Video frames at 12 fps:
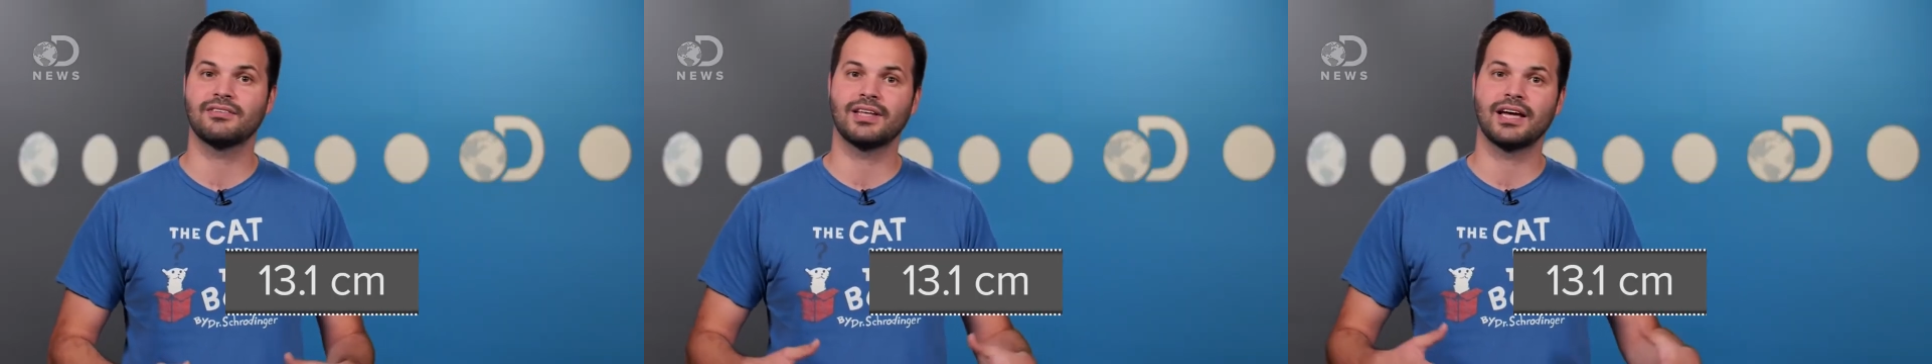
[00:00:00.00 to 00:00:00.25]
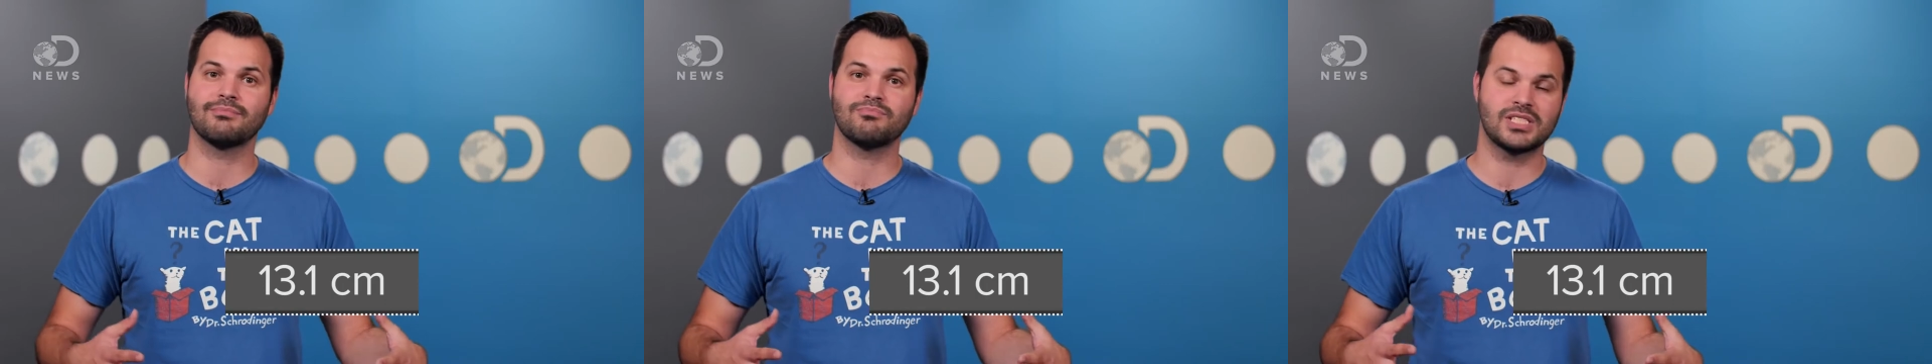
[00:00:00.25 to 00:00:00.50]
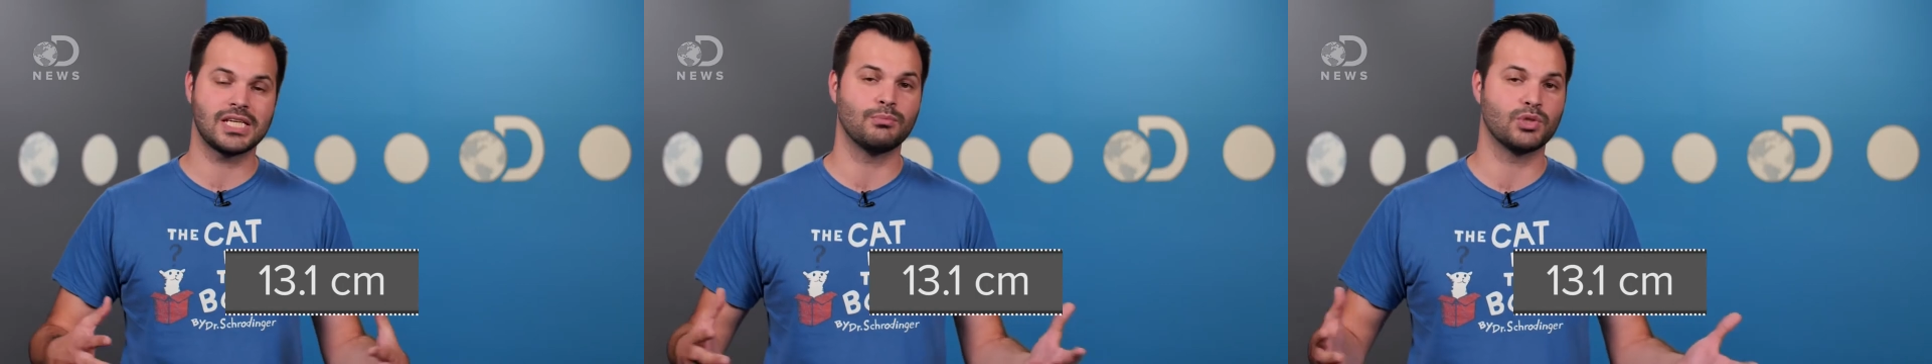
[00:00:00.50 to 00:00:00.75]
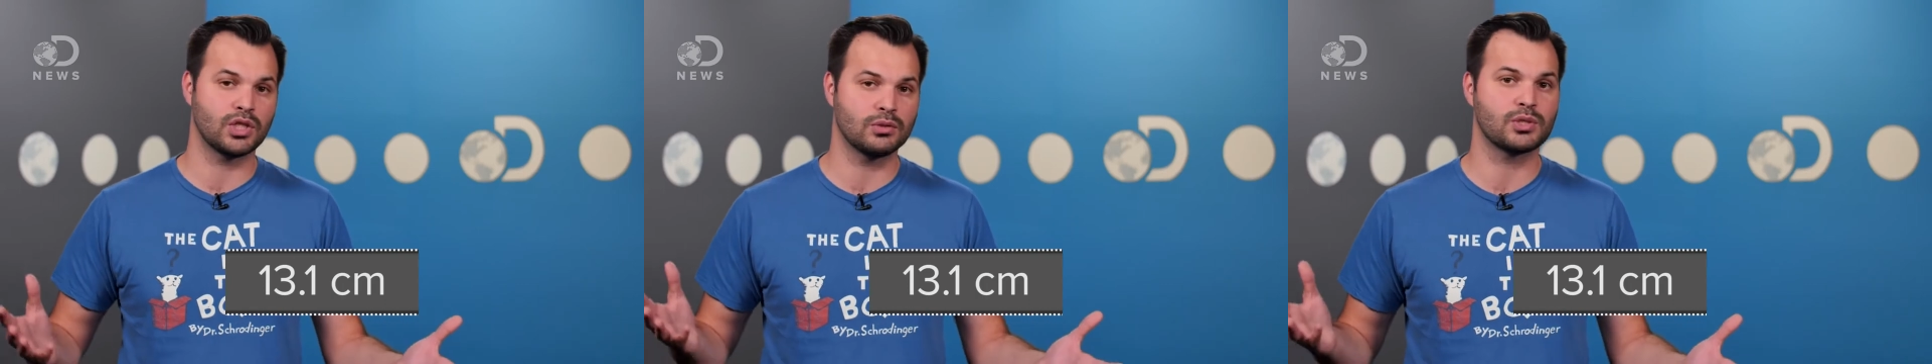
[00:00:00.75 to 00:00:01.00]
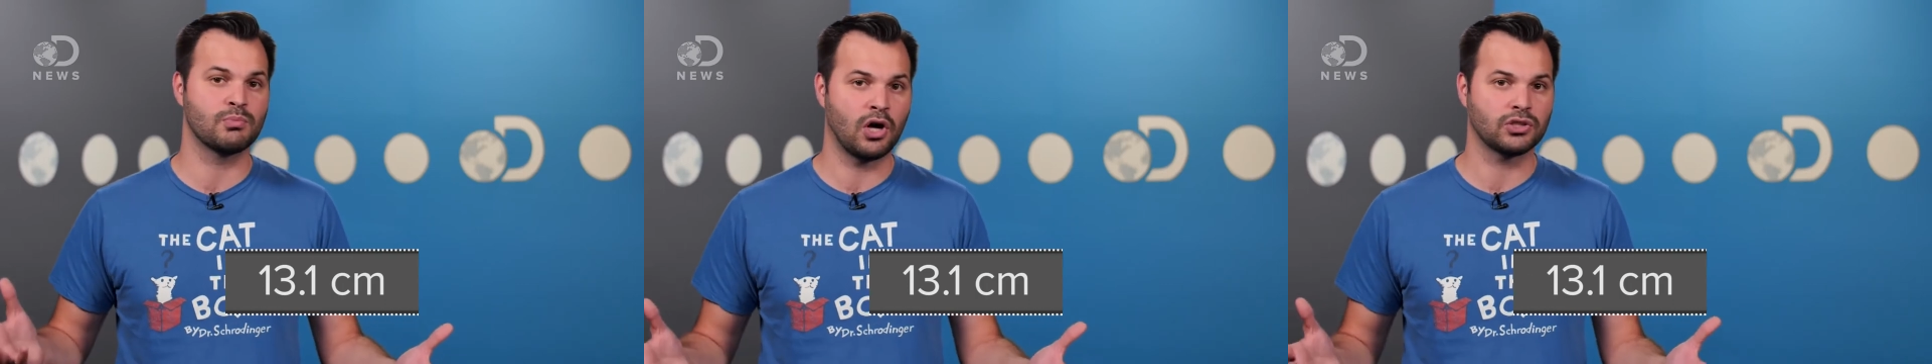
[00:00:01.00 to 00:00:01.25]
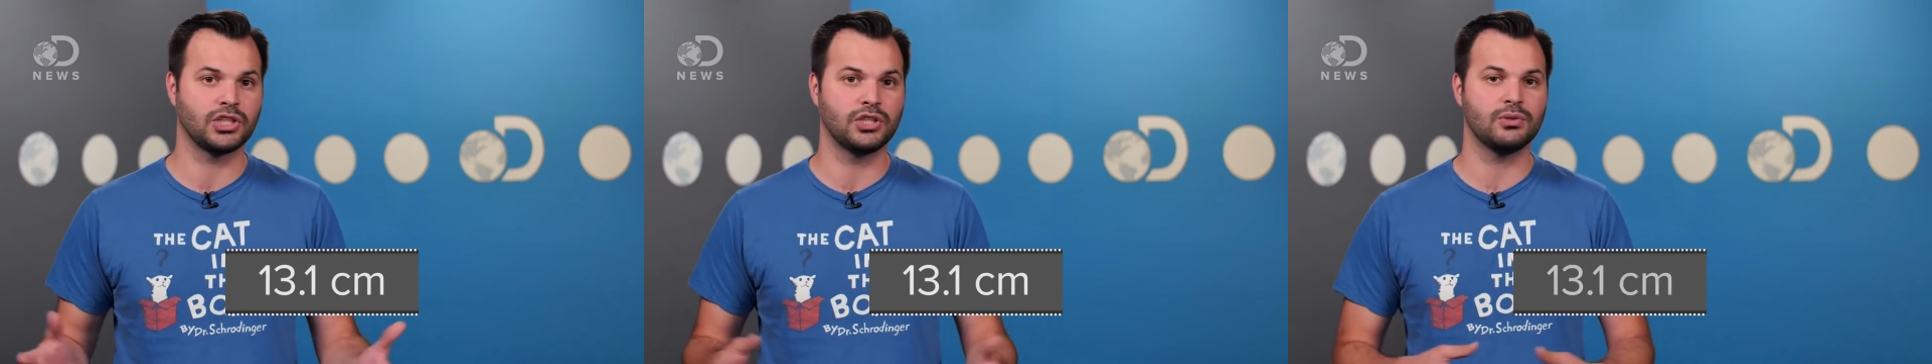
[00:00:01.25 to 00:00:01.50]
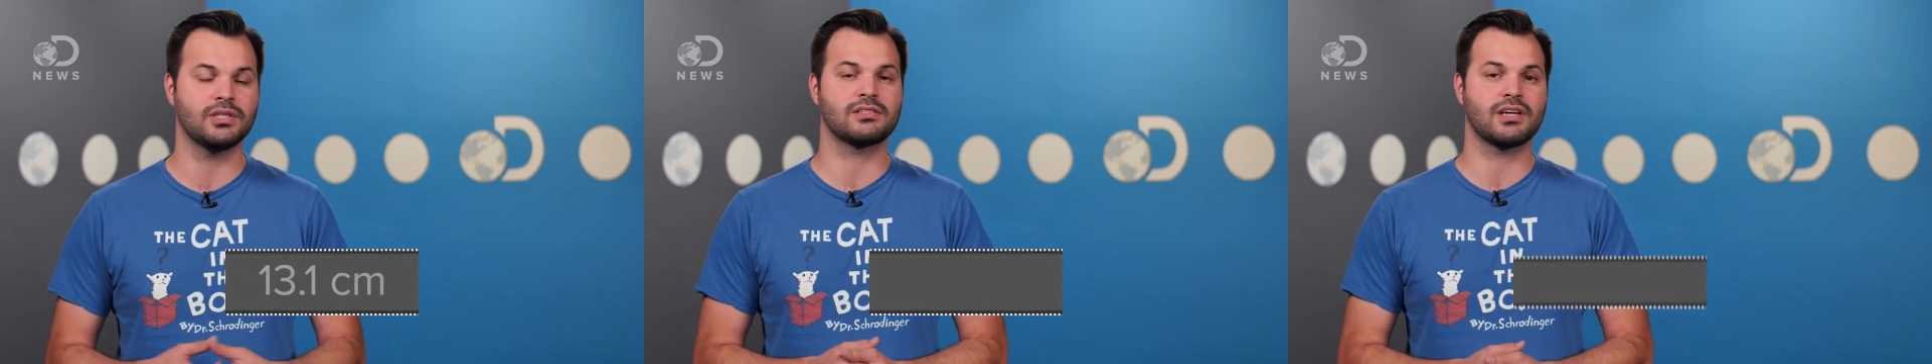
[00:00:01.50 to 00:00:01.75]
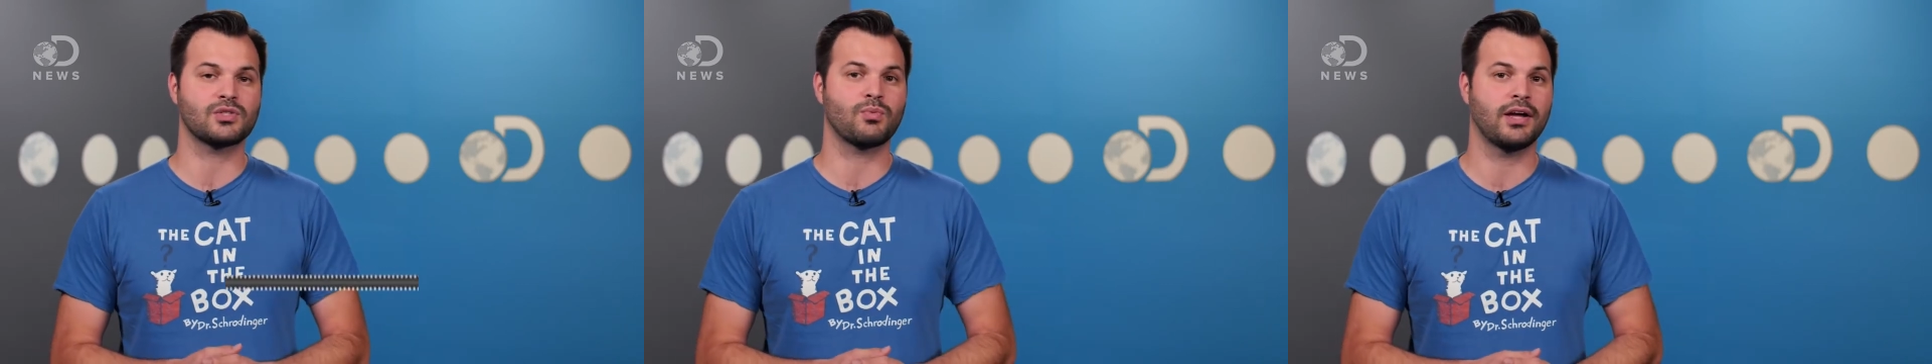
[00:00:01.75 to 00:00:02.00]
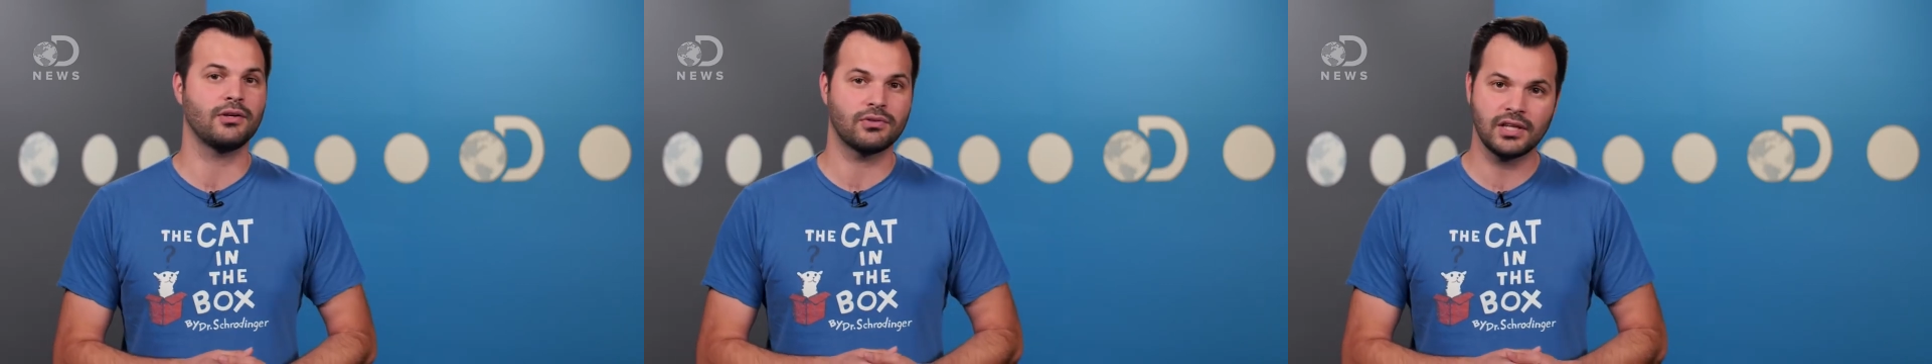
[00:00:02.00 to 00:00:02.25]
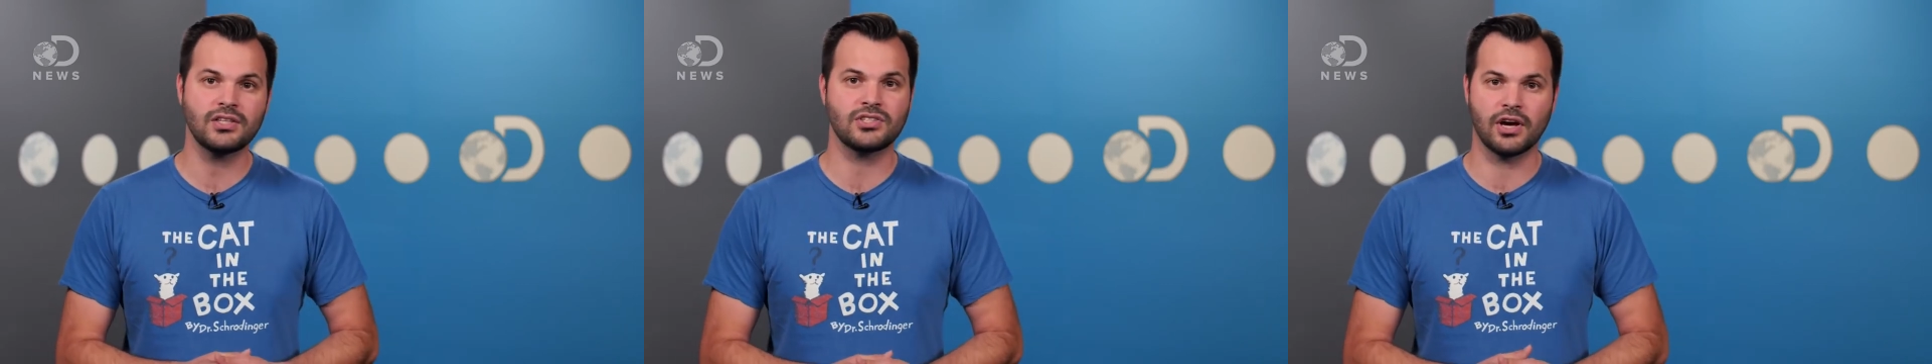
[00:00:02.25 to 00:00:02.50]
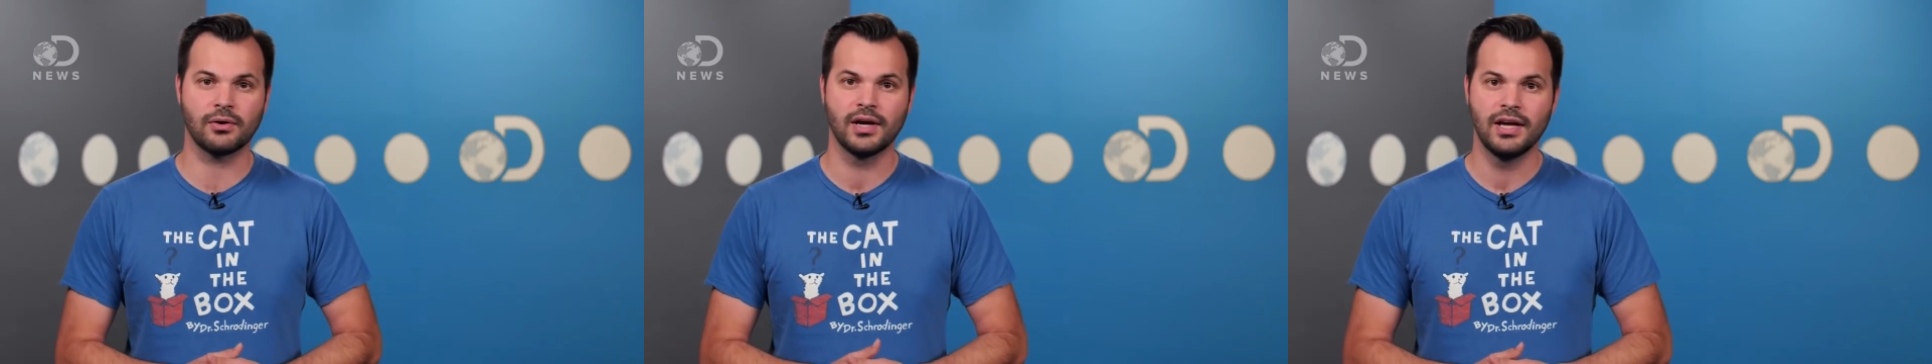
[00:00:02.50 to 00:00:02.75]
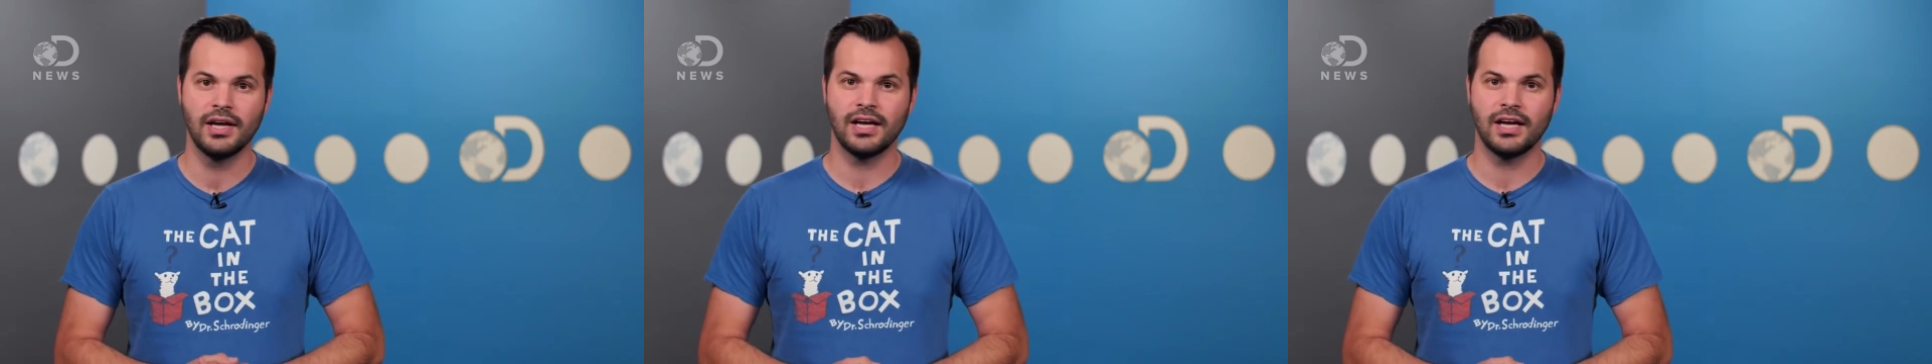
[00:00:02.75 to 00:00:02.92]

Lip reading: If that seems small to you, assess why you think so.